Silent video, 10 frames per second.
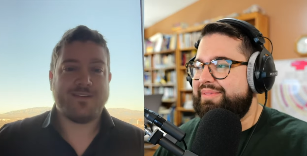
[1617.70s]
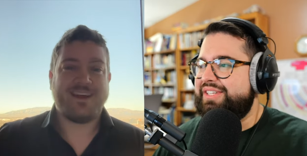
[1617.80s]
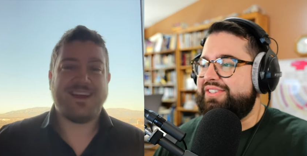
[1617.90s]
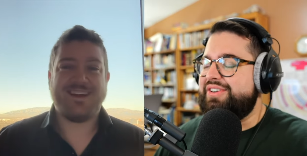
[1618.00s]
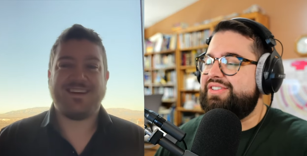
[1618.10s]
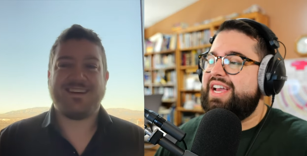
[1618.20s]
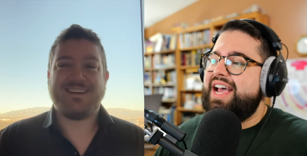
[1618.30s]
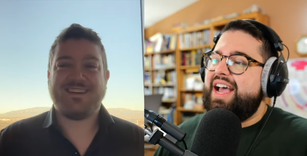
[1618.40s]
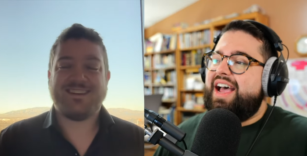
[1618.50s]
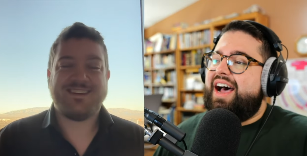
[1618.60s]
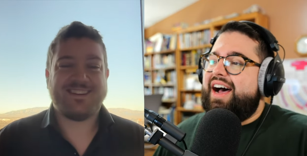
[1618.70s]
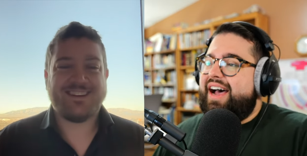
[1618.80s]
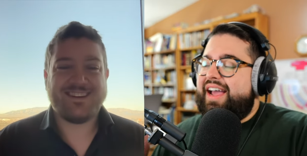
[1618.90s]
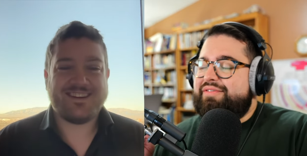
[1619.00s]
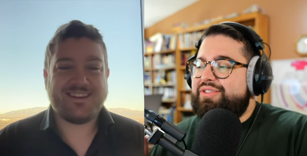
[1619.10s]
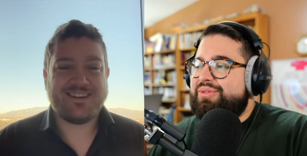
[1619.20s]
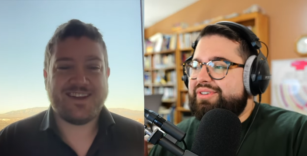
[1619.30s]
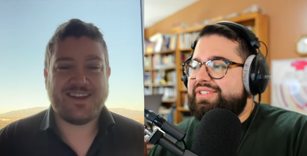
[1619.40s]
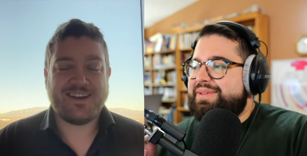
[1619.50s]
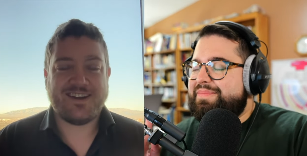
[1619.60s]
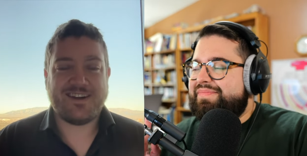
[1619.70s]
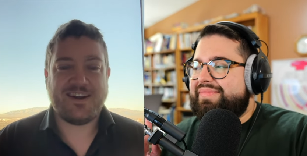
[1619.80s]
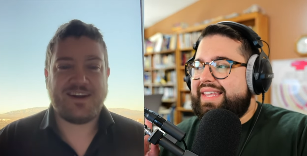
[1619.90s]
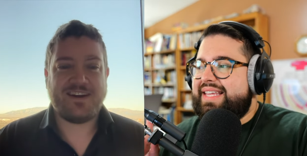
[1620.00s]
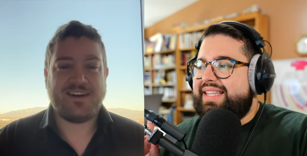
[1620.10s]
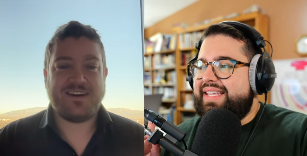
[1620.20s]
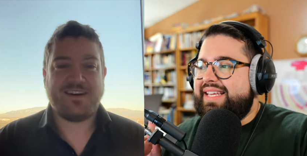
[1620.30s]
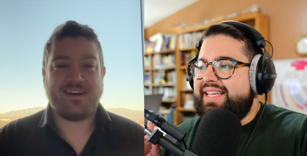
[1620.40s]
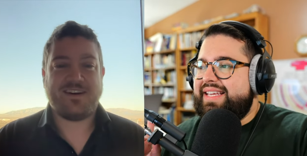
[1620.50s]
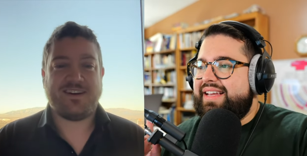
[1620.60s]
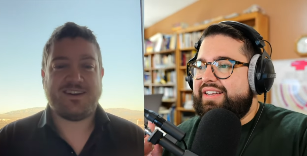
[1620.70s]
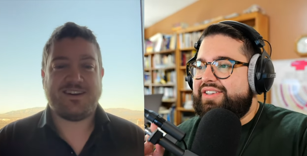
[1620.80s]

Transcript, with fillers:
Speaker 1: listeners uh, and viewers. The